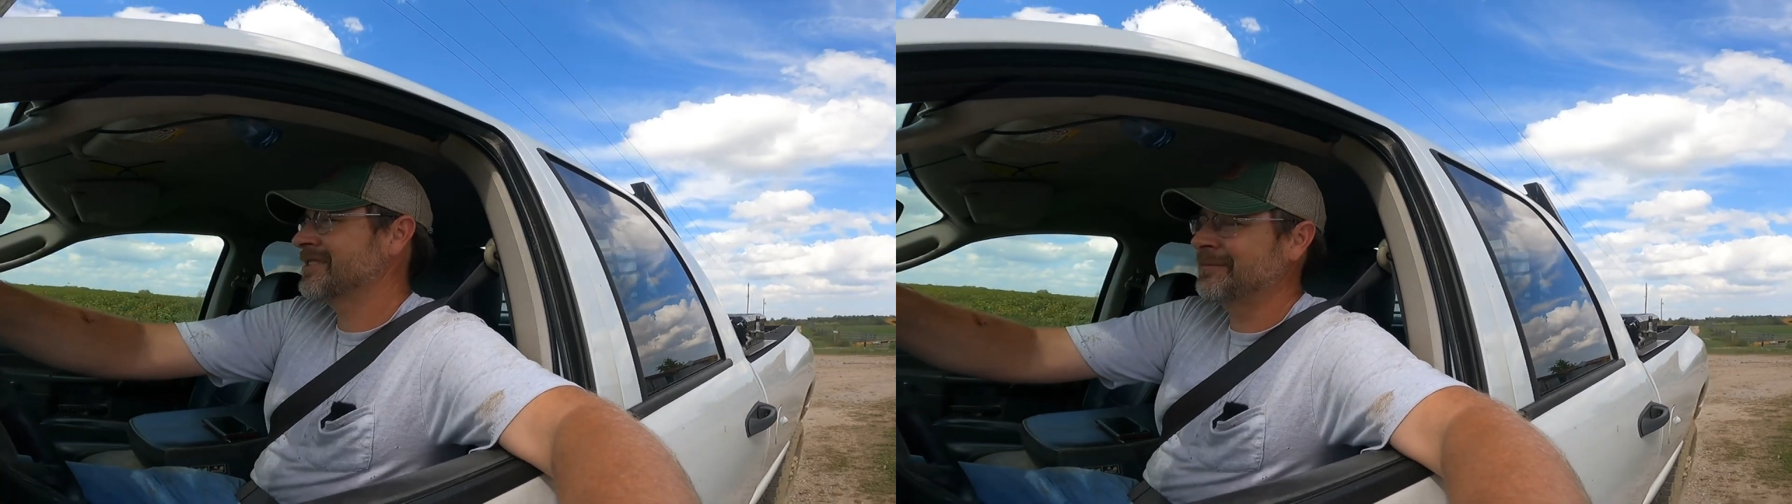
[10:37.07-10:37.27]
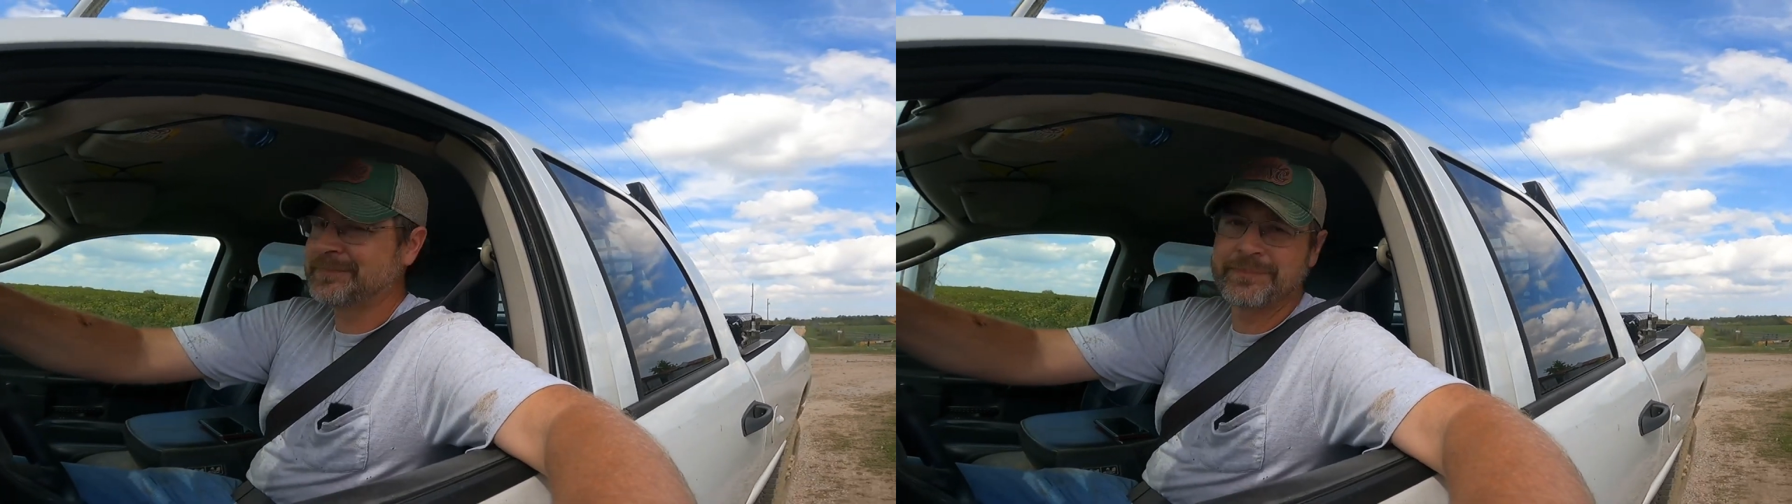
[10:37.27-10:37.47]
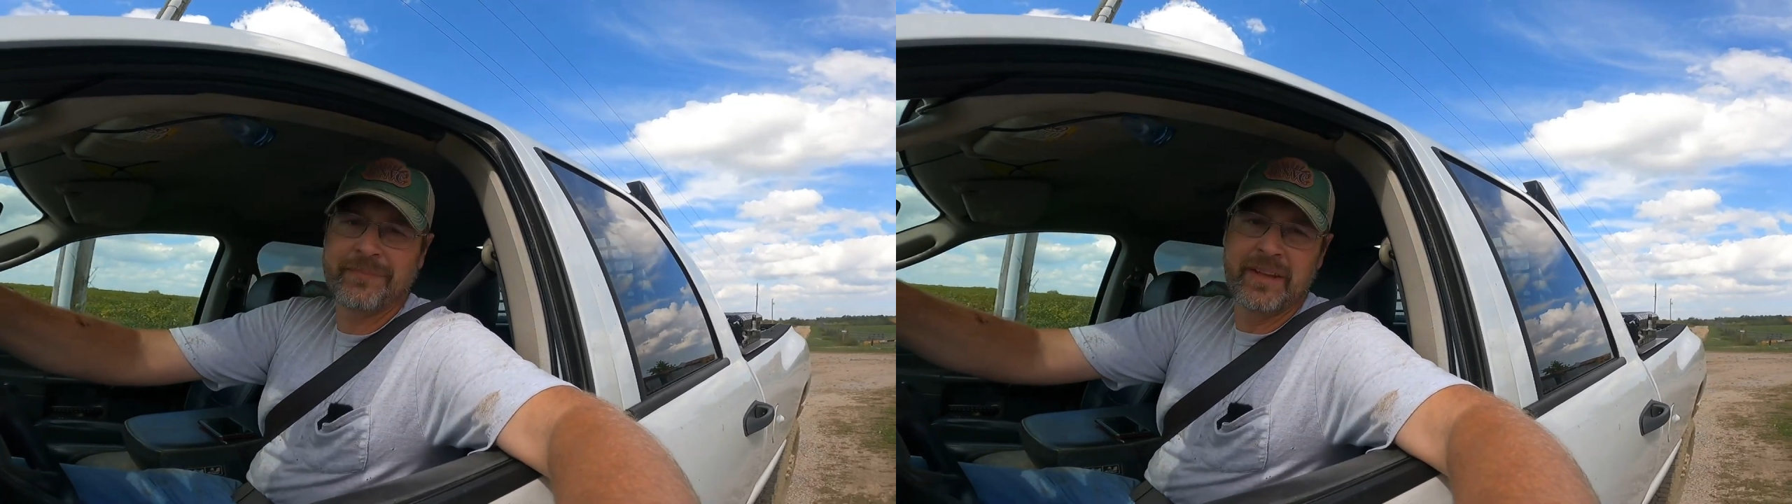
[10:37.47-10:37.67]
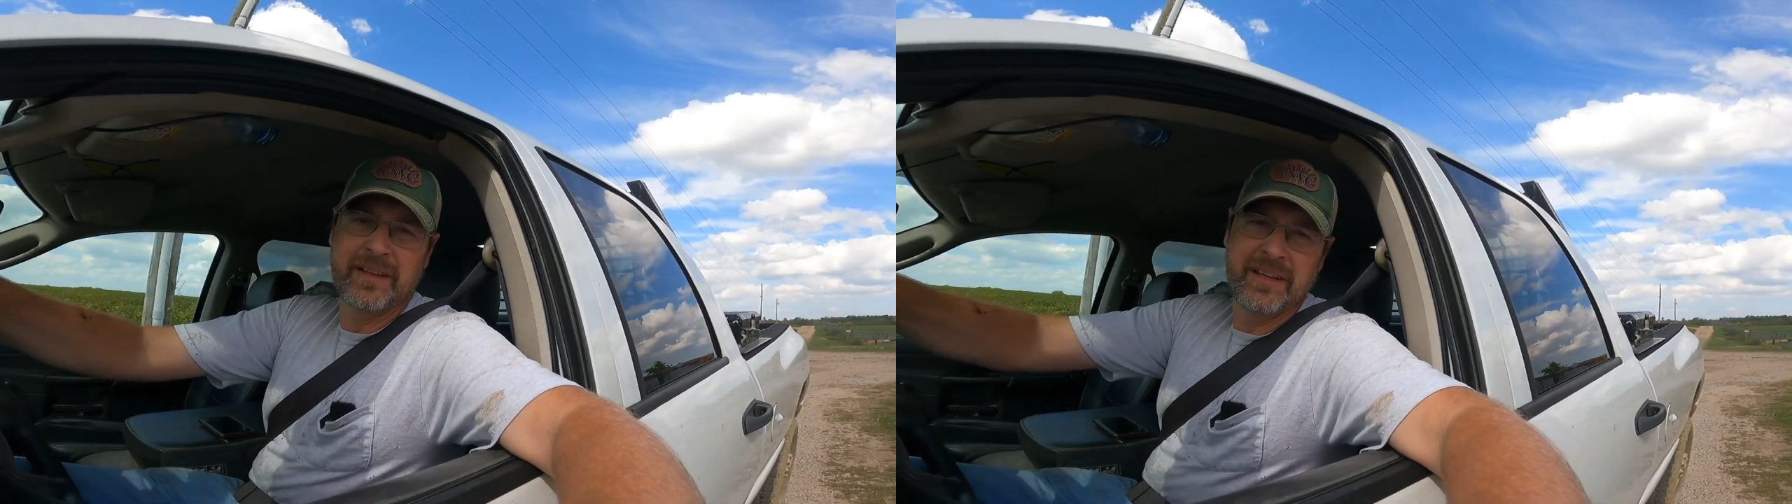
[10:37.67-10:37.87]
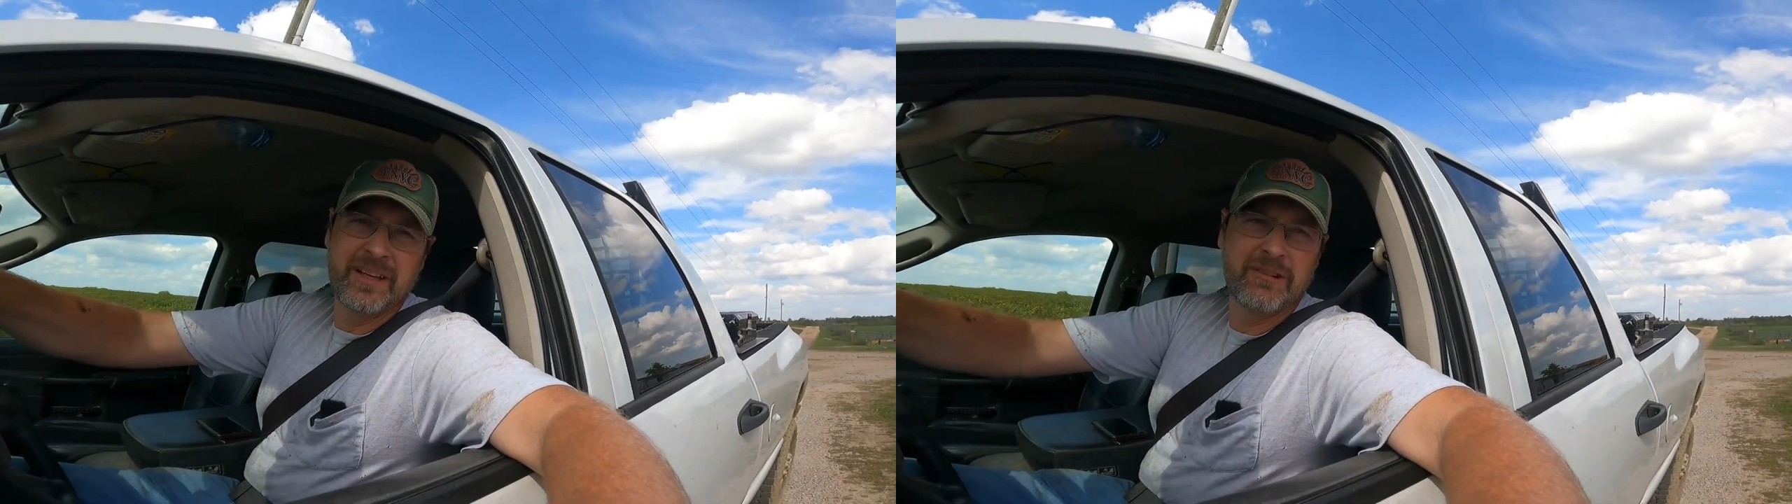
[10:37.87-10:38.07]
so
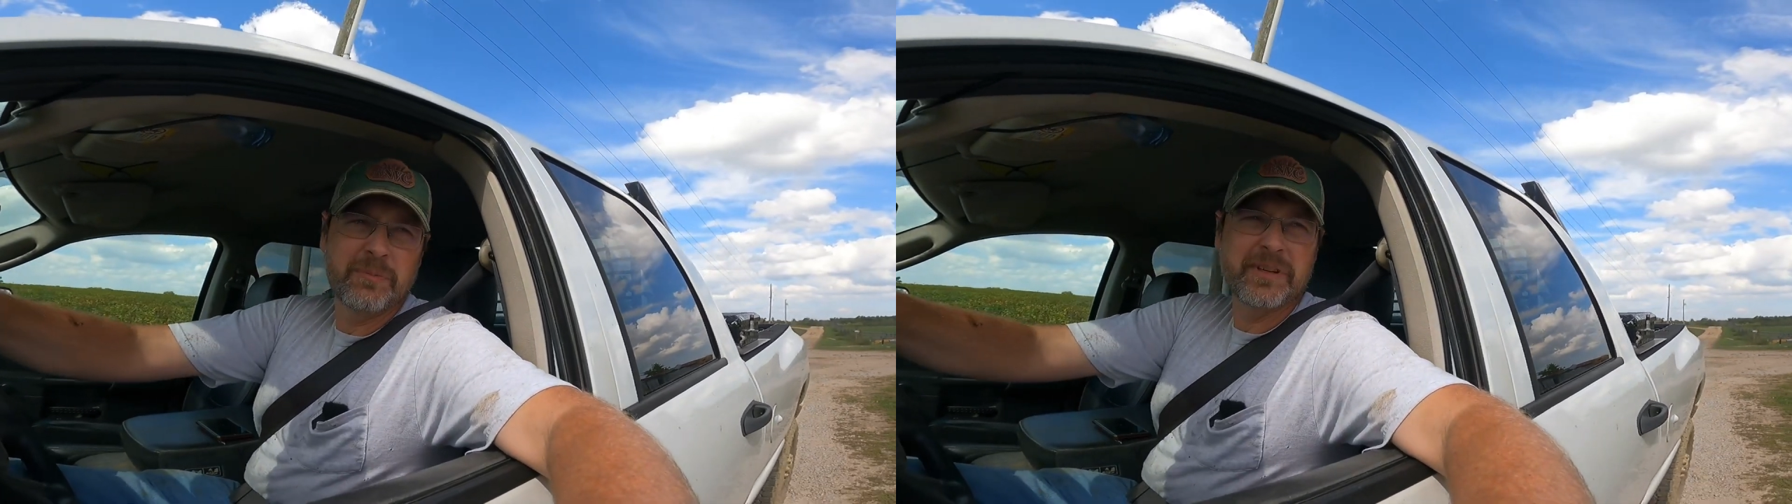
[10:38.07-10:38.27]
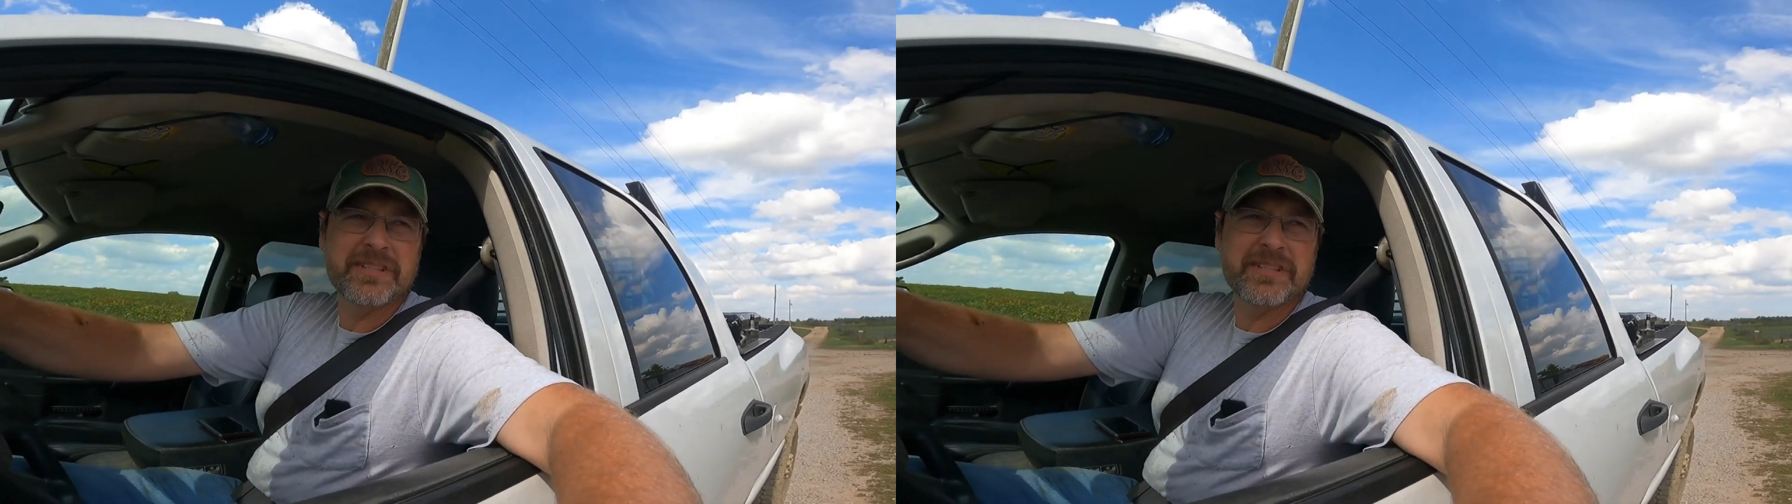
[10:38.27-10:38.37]
we'll put